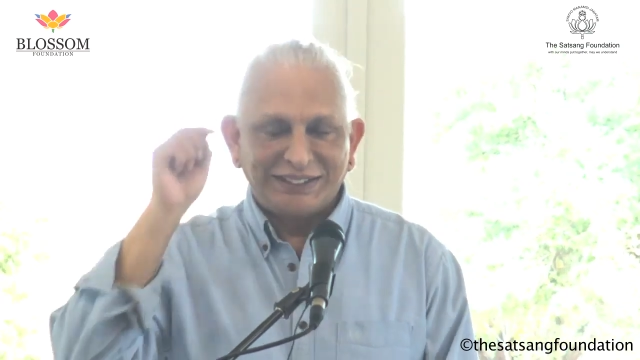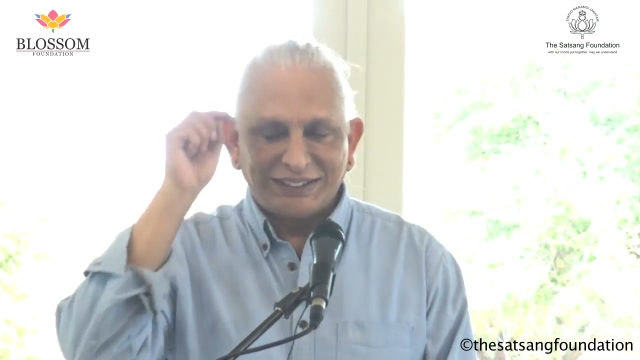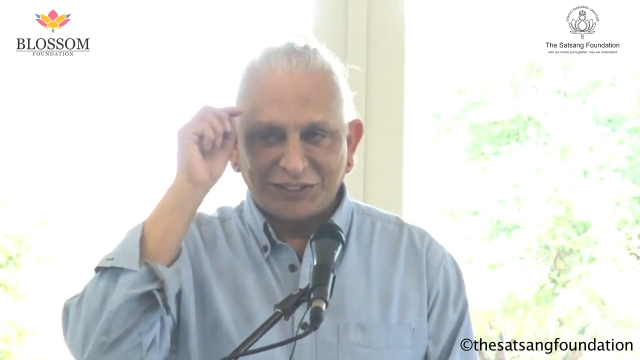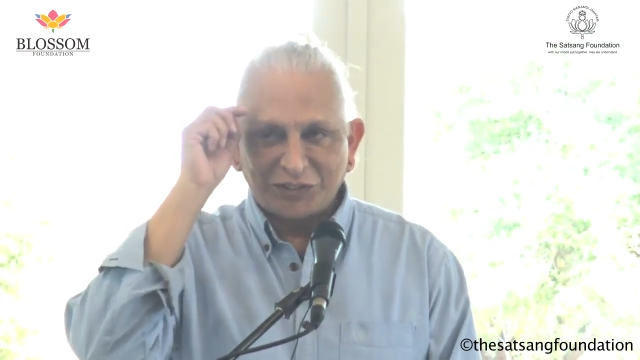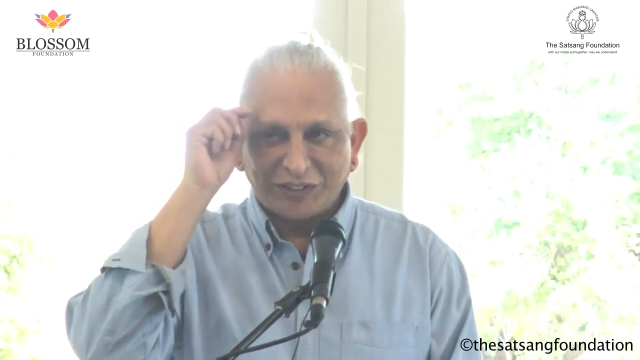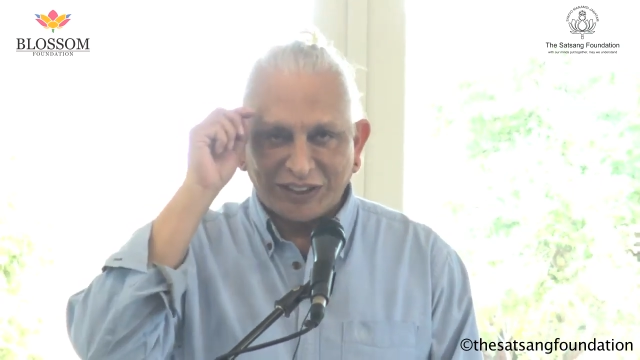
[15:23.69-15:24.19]

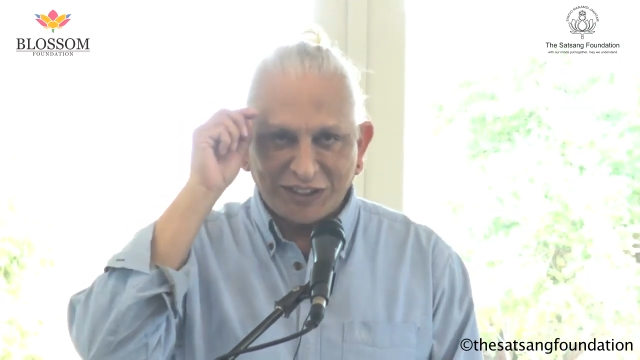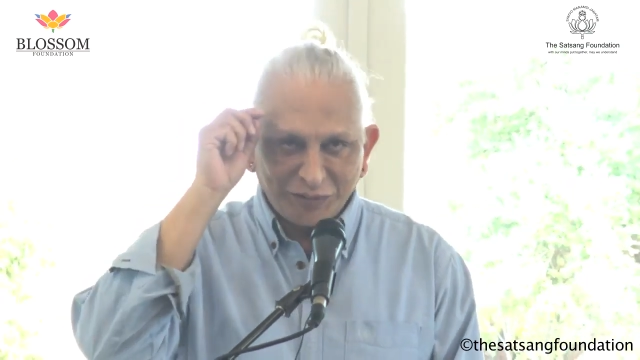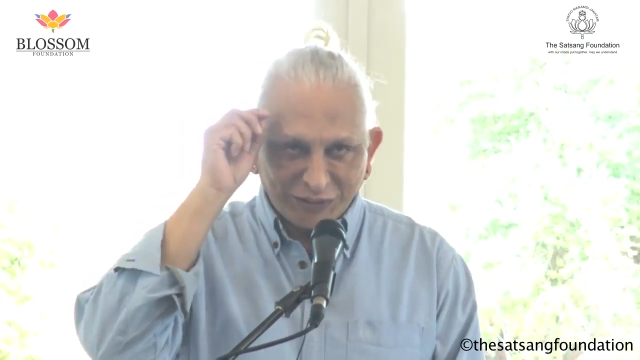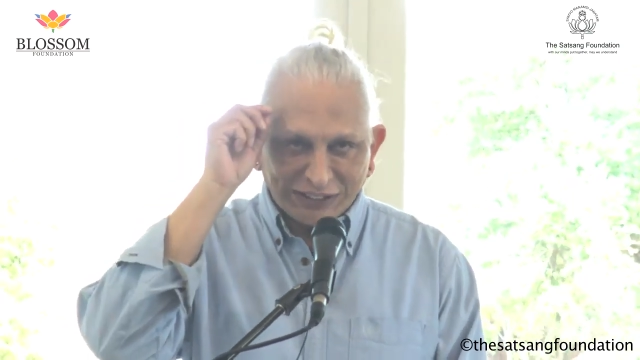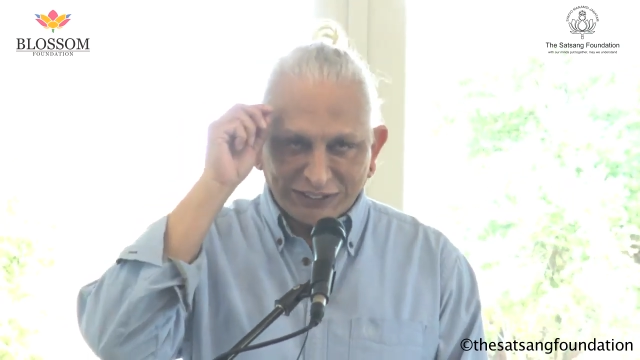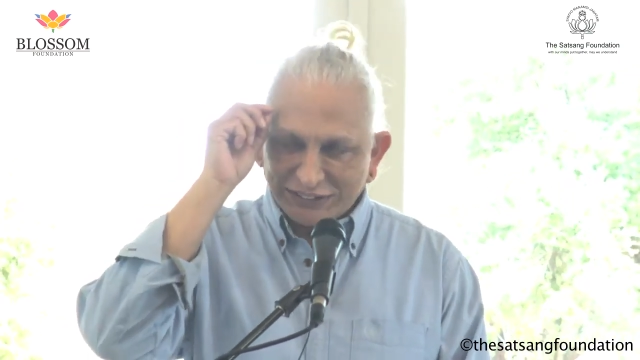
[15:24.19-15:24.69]
the
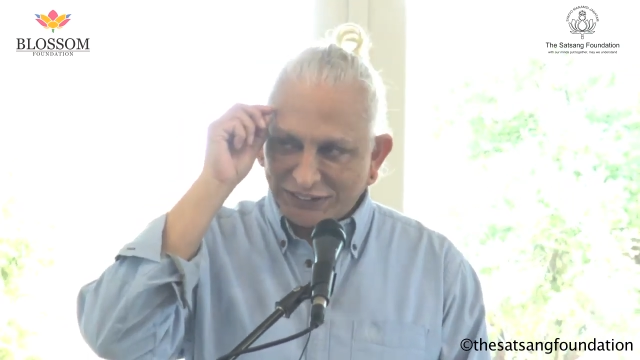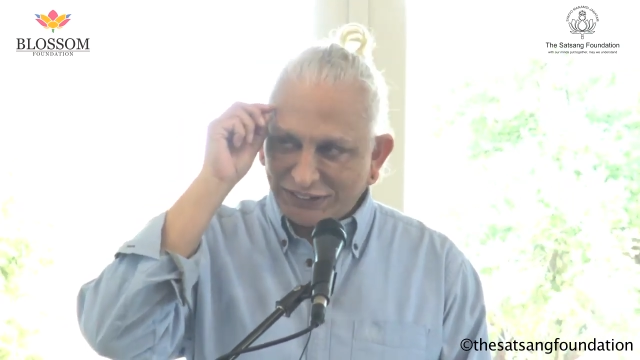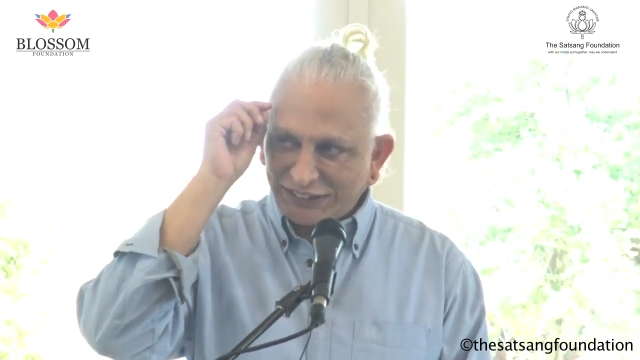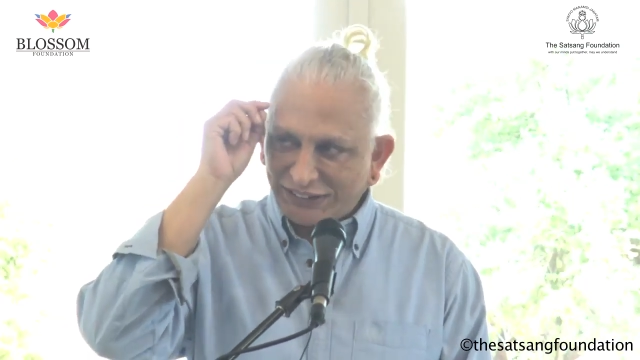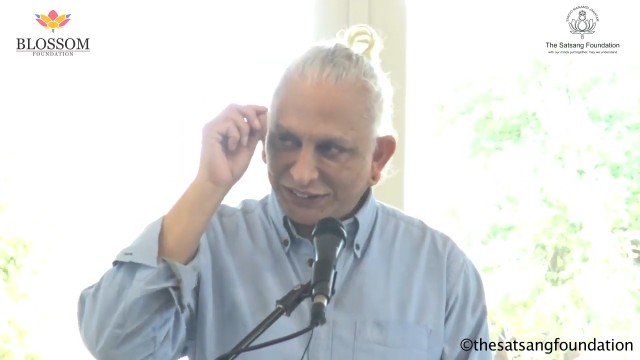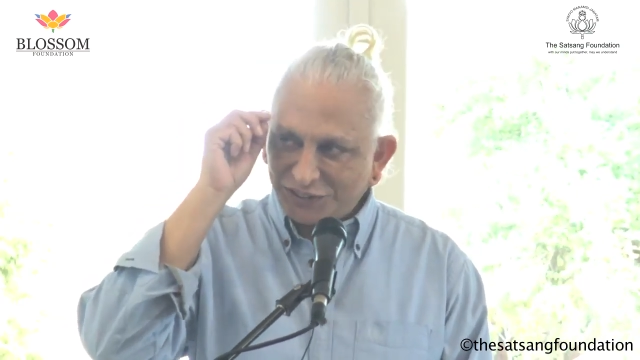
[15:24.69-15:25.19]

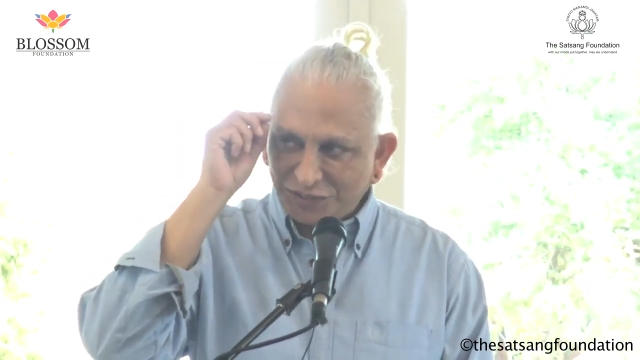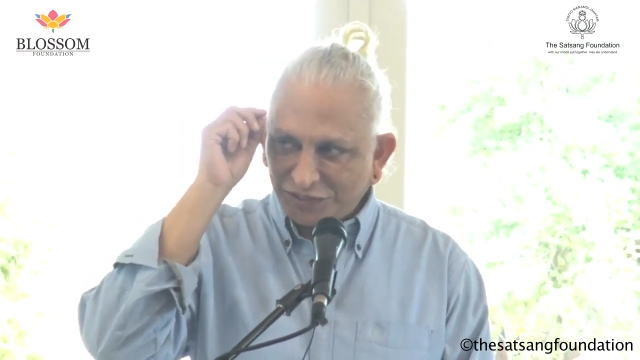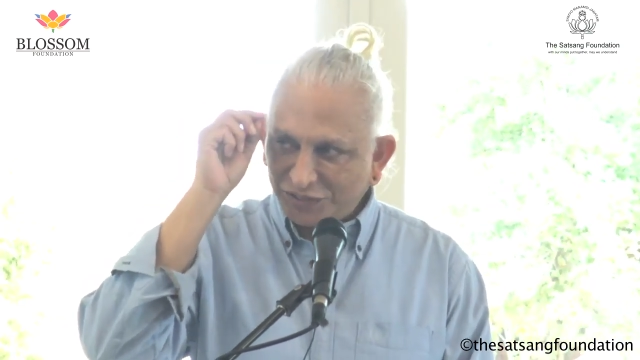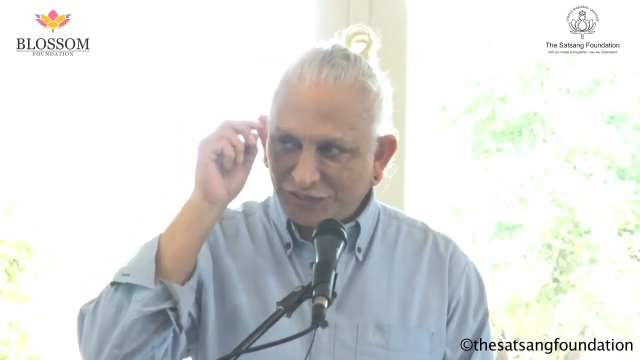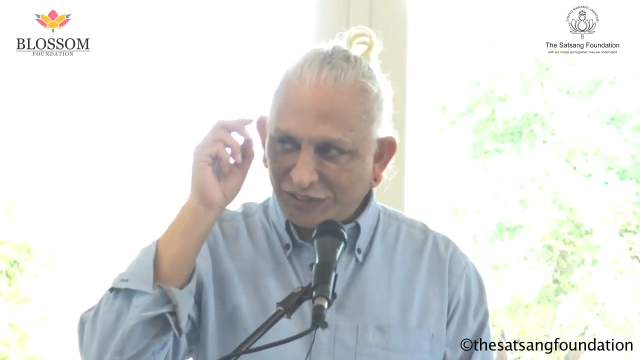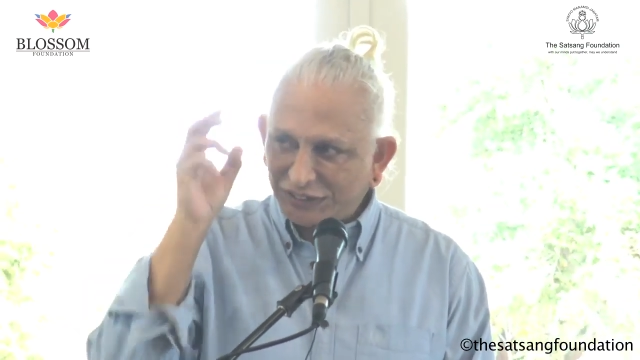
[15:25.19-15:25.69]
vibration that you
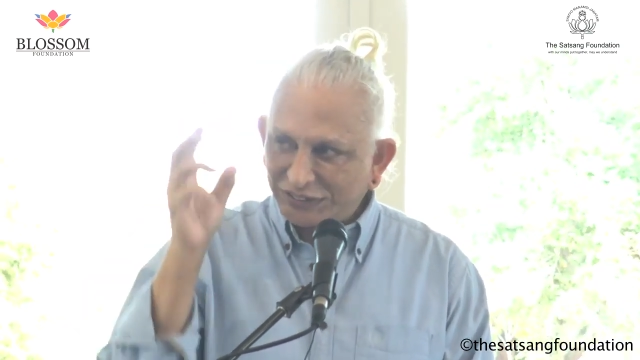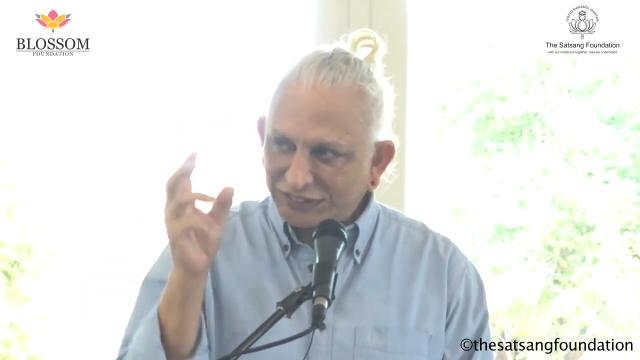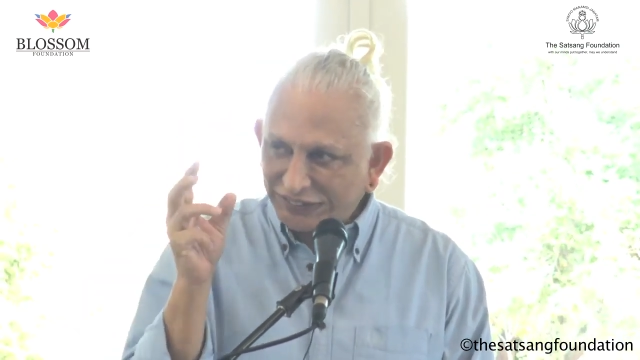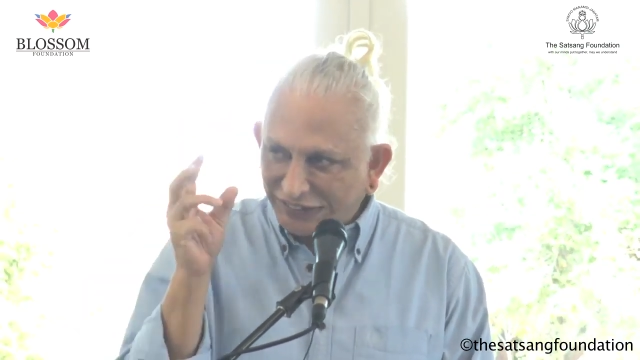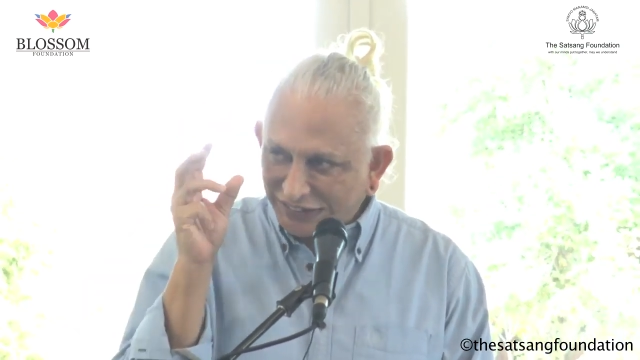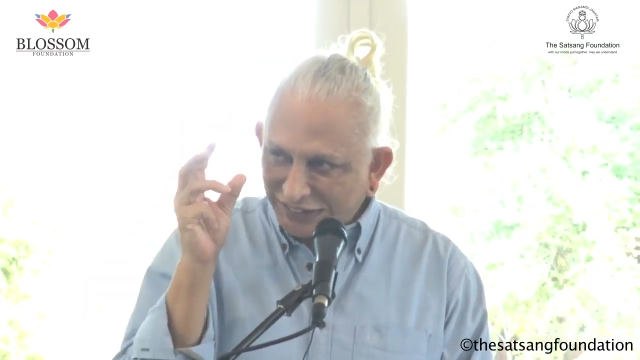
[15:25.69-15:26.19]

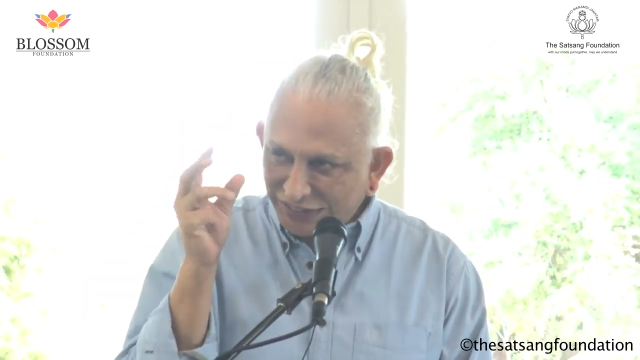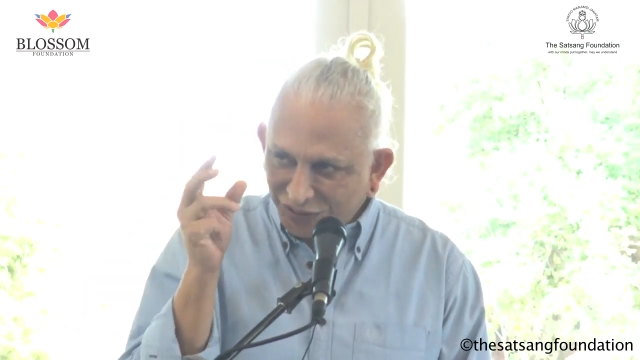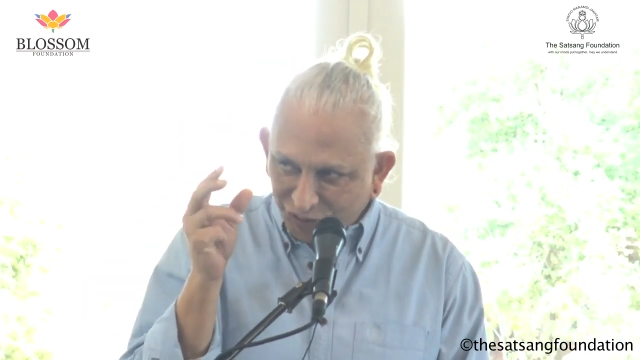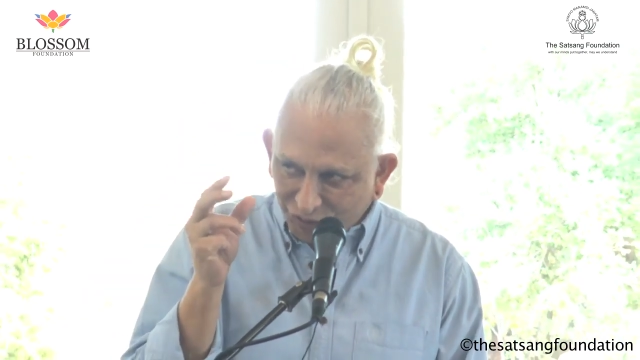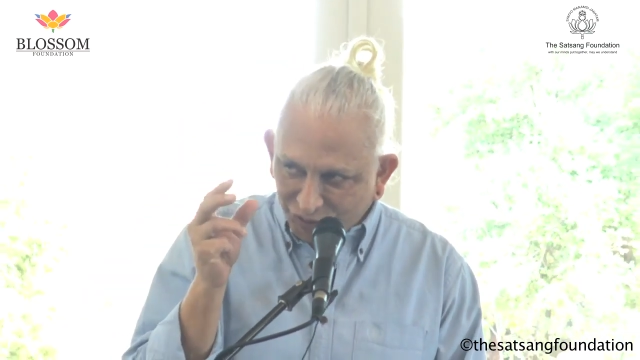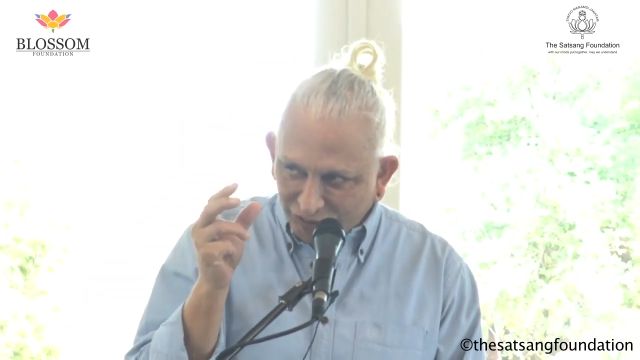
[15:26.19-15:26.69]
take
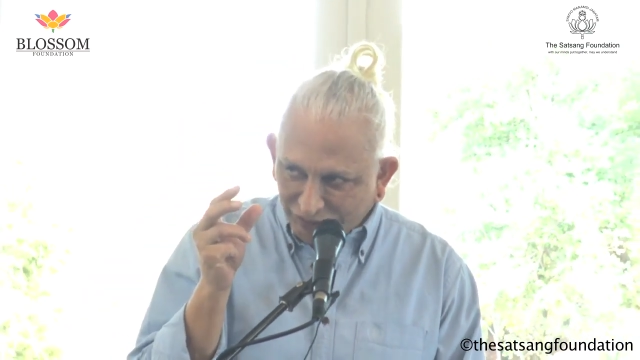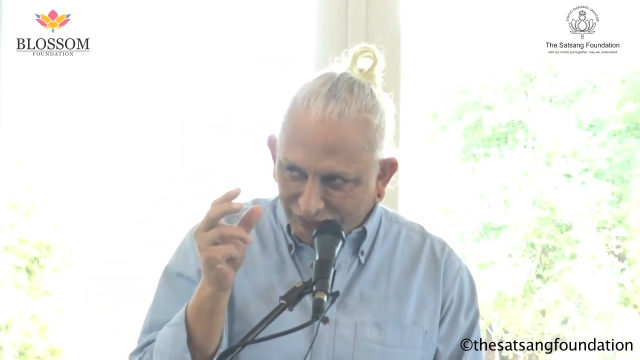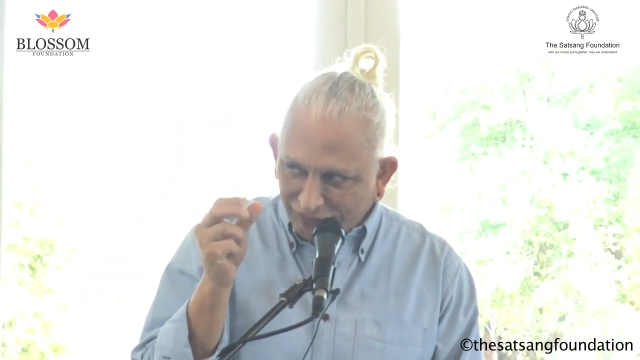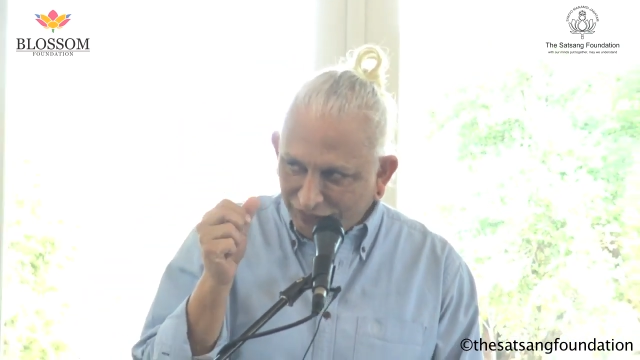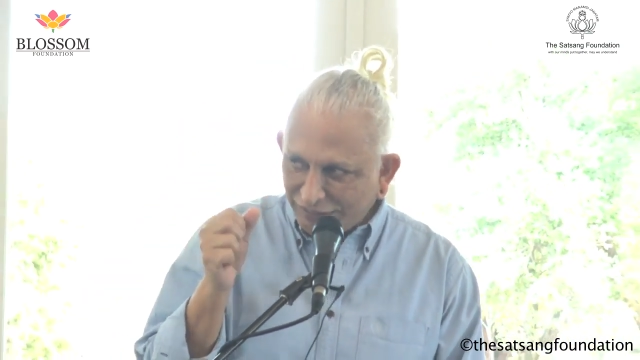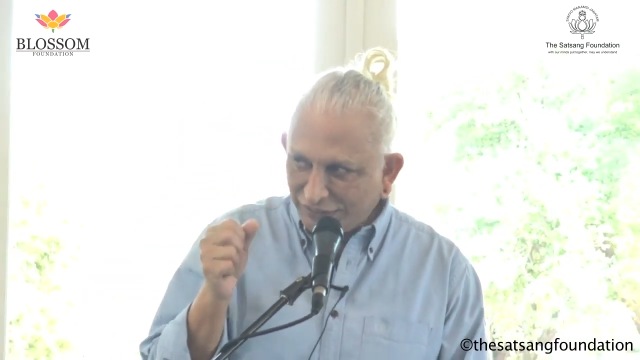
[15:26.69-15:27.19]
into your
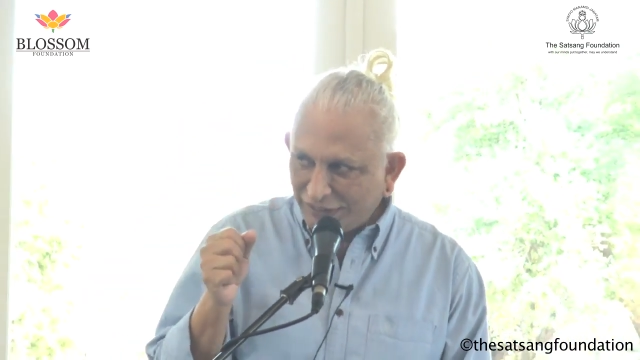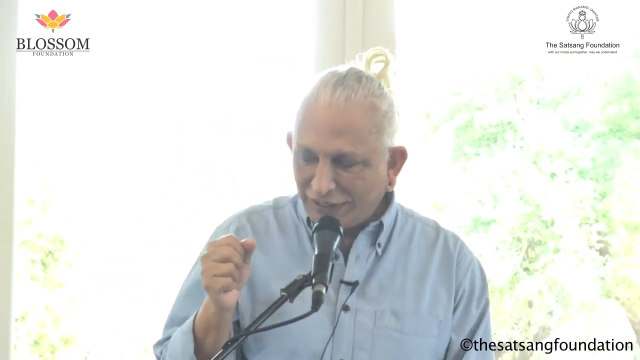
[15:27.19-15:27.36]
head